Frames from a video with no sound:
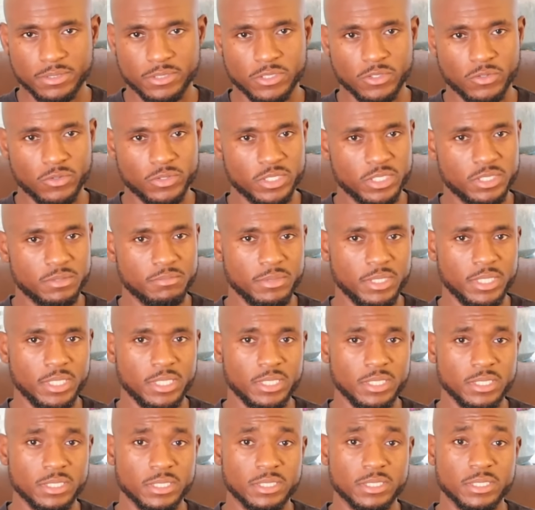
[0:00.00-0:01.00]
So this
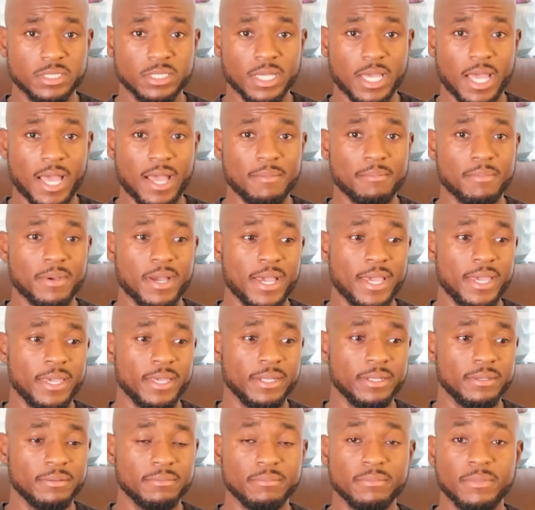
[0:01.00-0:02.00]
means I
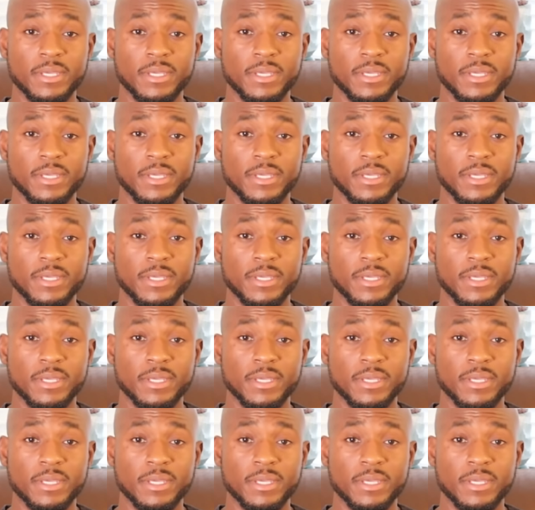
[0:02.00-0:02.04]
might